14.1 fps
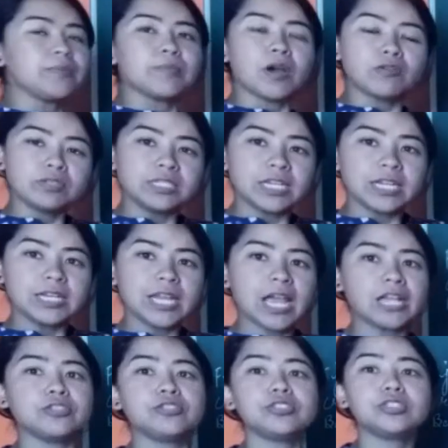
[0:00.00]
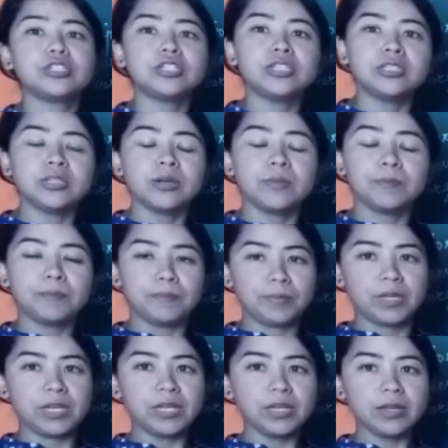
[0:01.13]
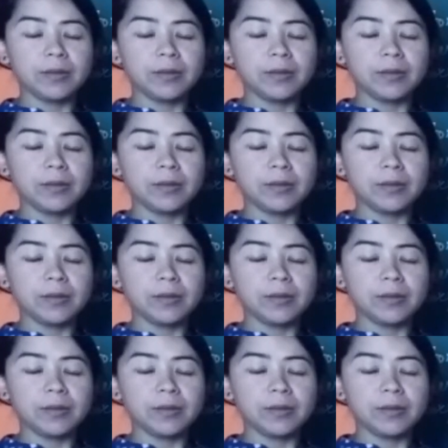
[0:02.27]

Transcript: mountain and churned meaning